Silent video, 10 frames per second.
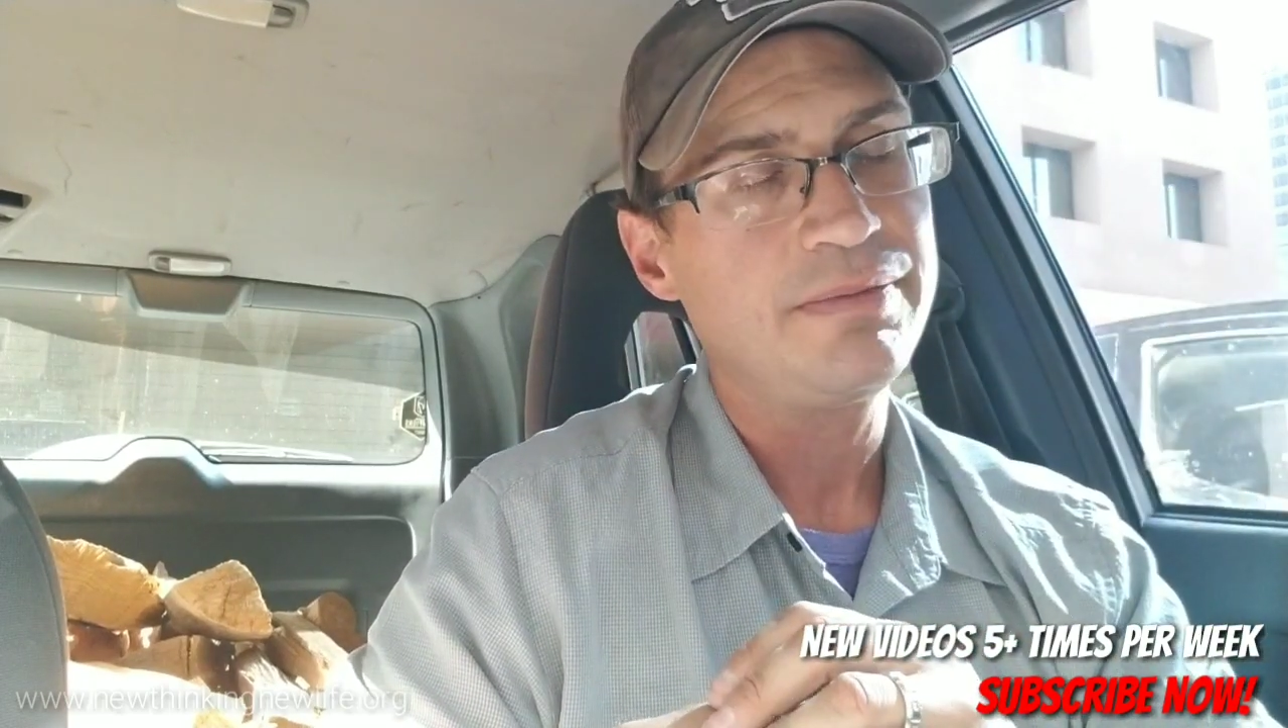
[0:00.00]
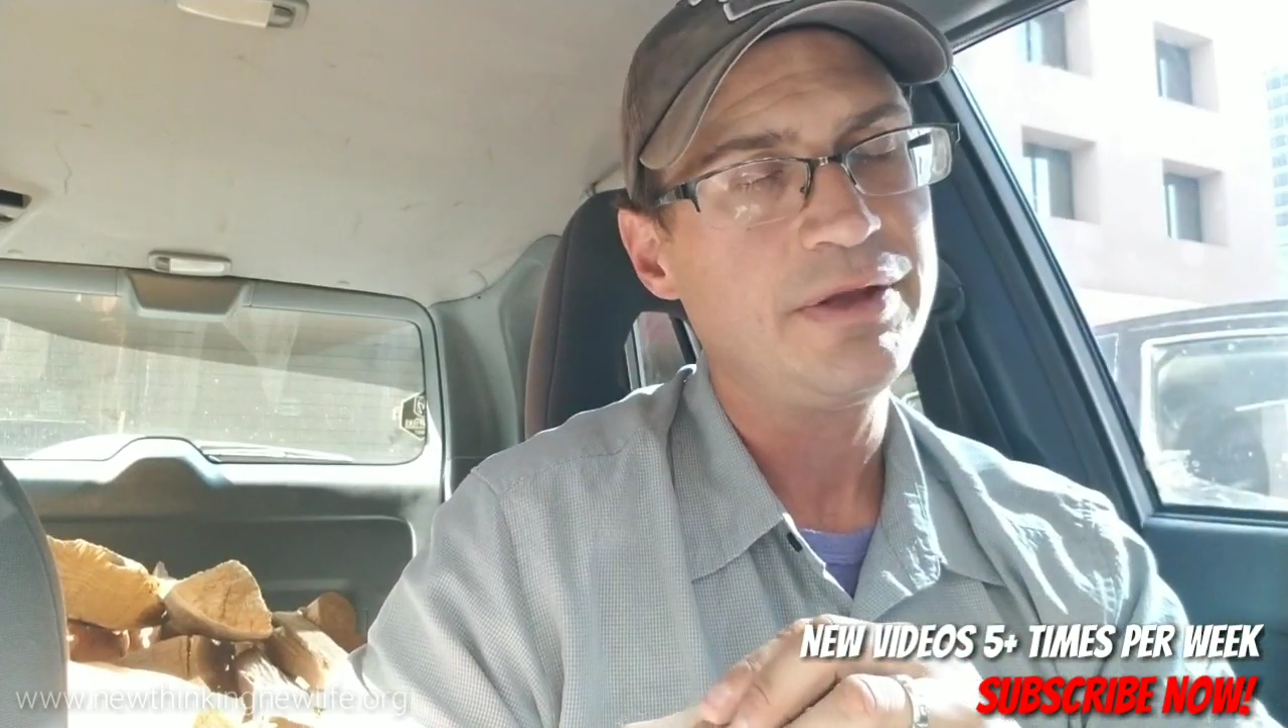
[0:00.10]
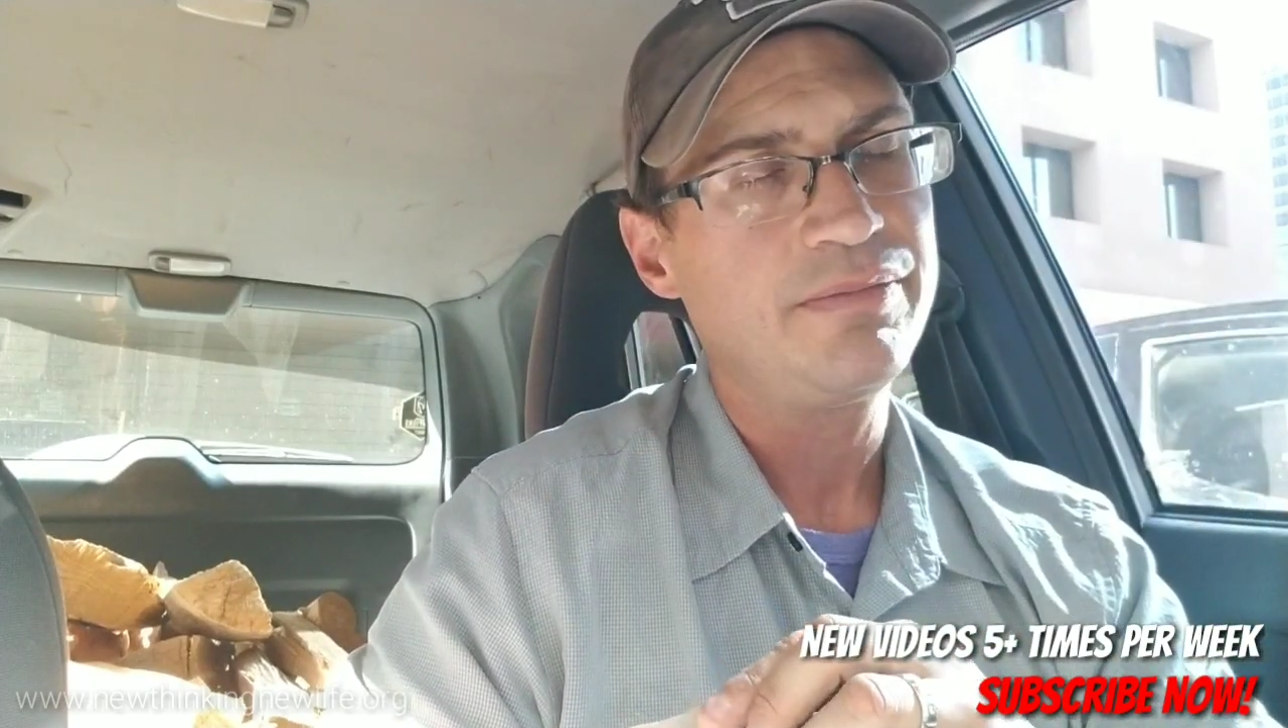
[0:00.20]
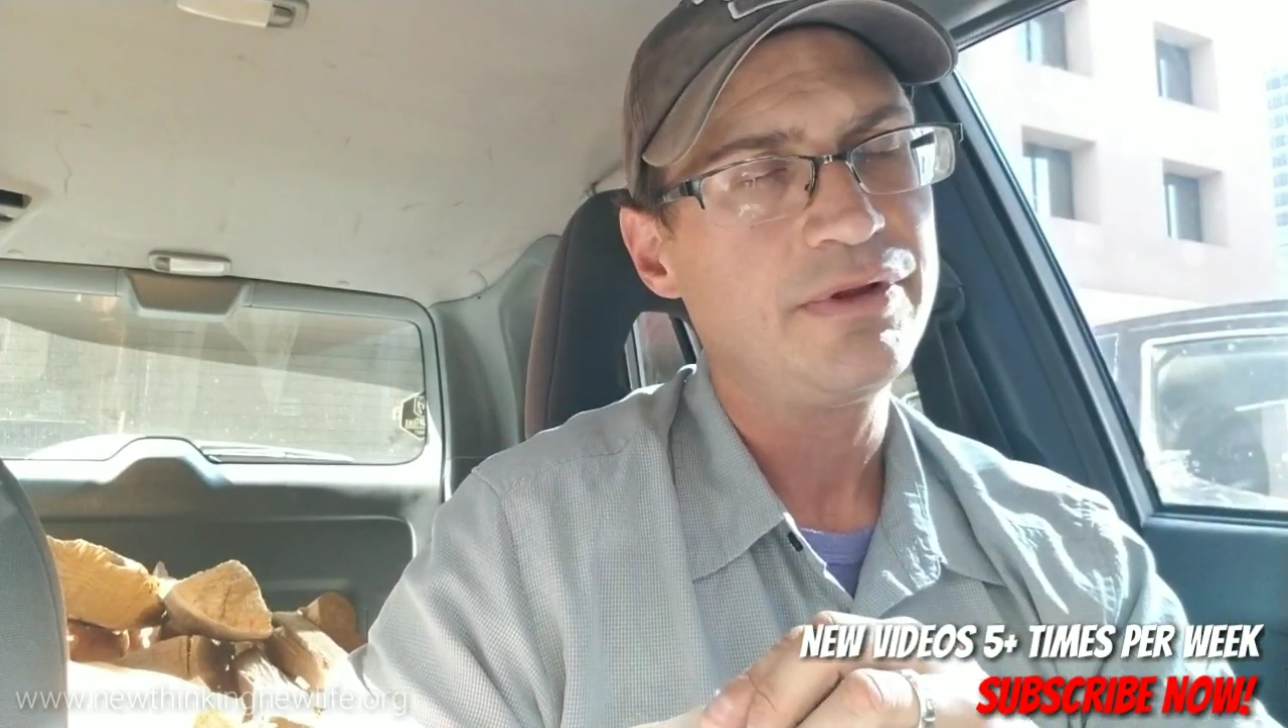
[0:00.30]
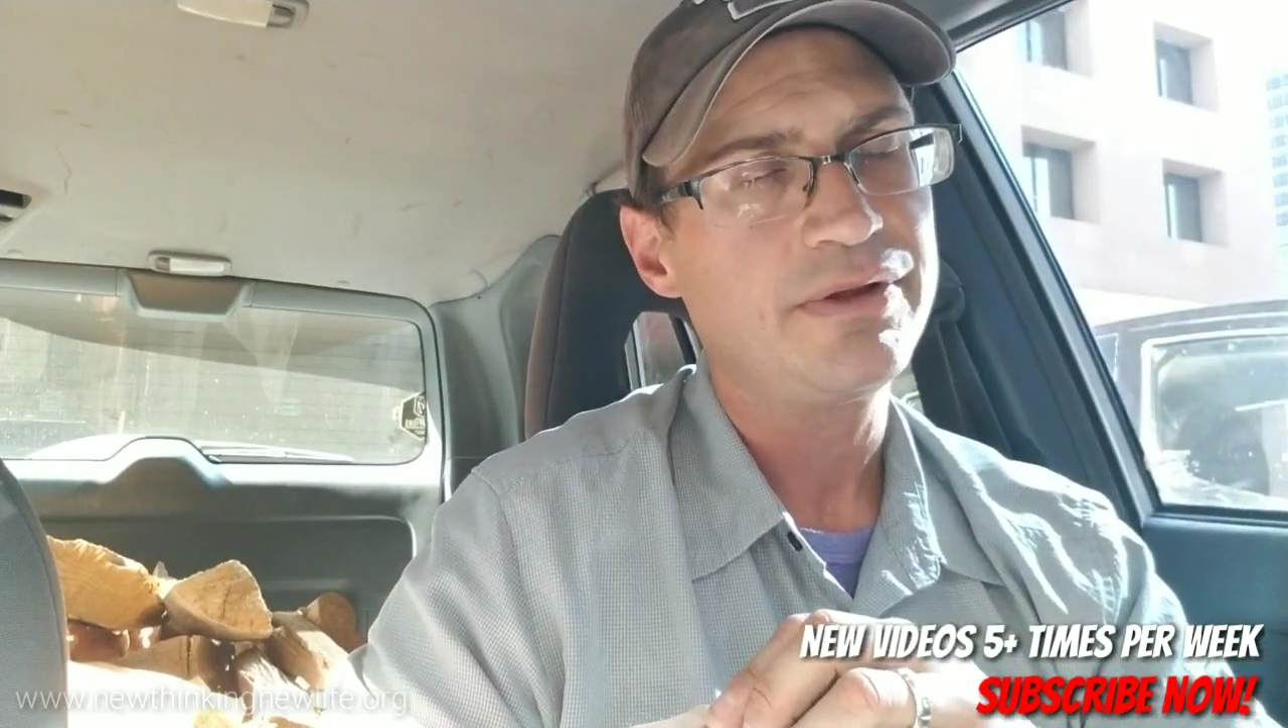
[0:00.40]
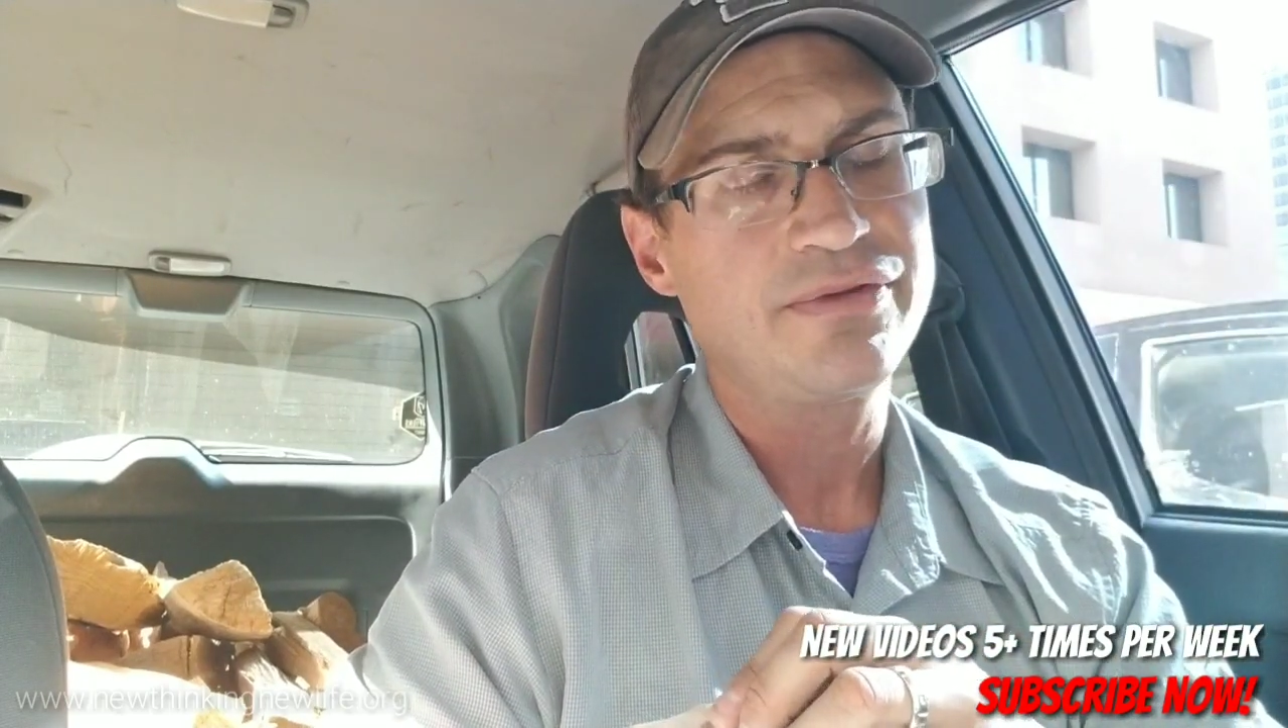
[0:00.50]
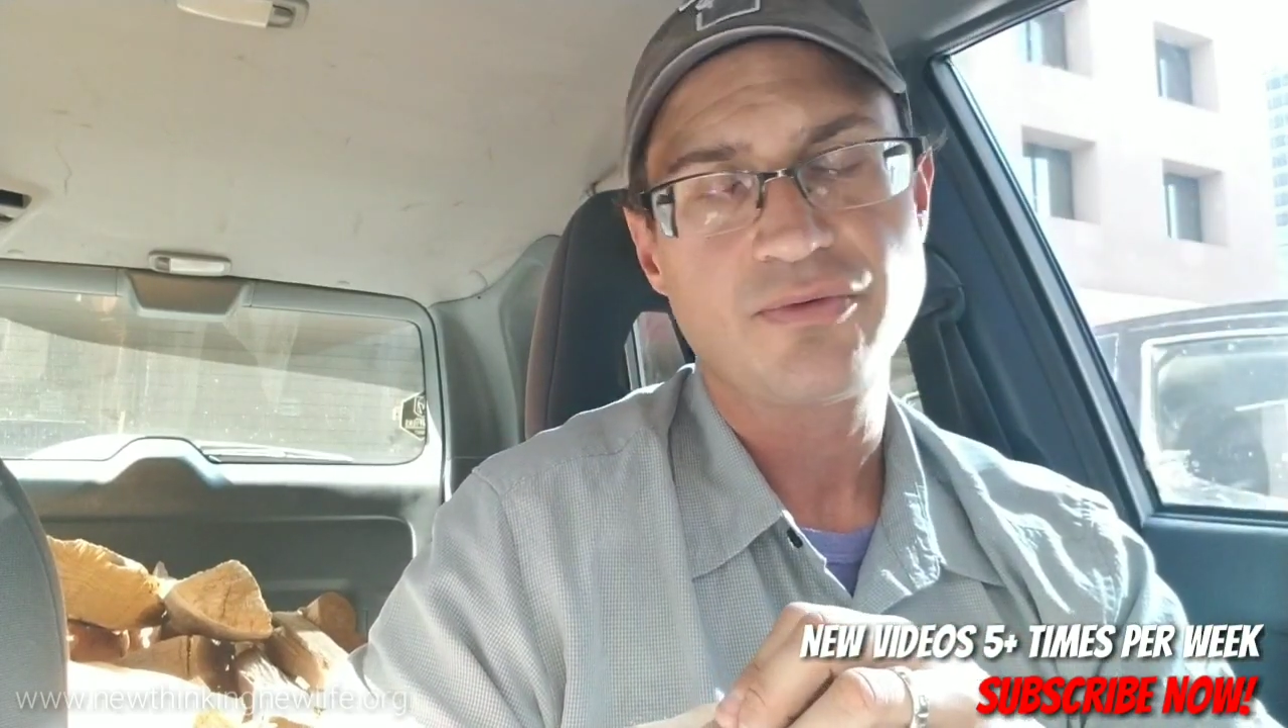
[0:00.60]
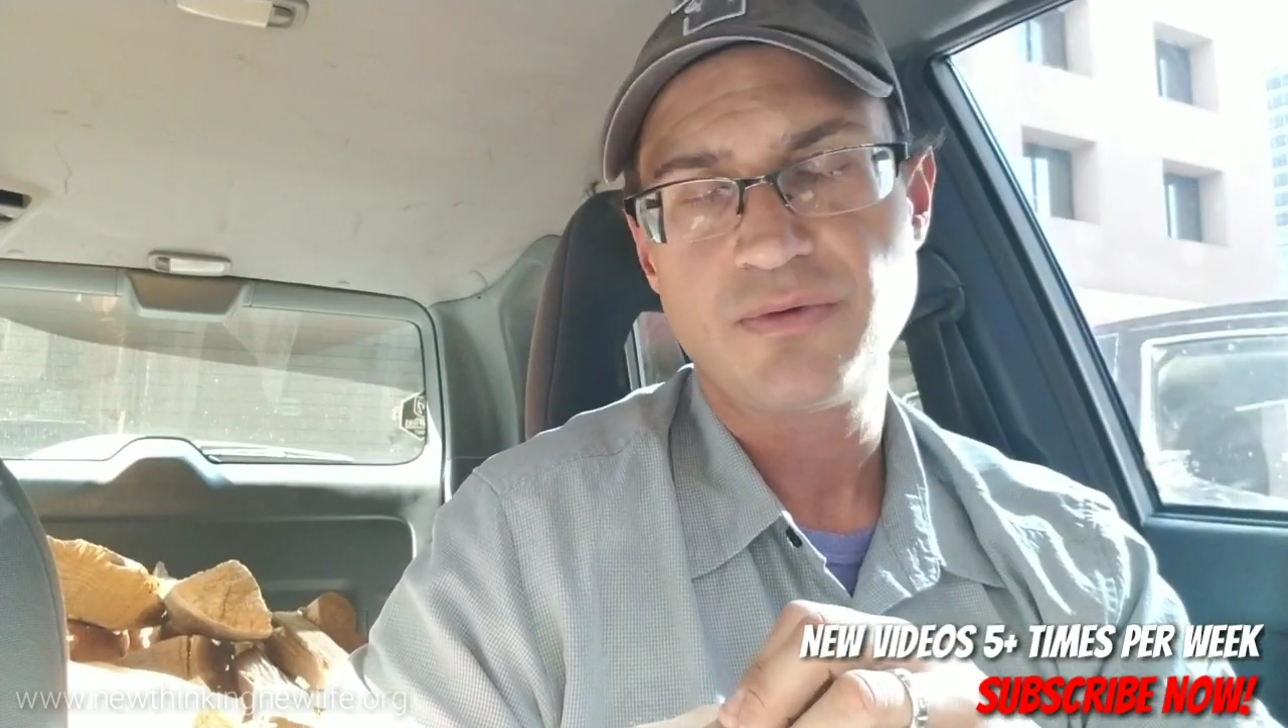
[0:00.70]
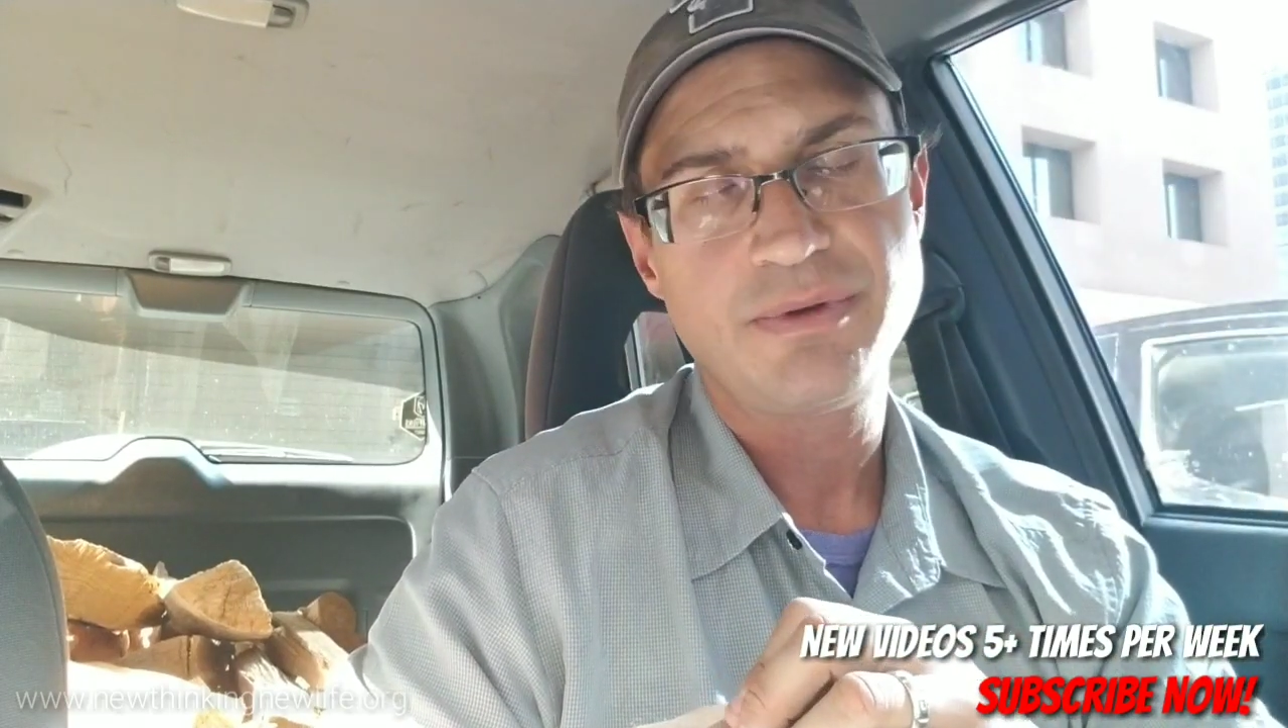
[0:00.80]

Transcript: people through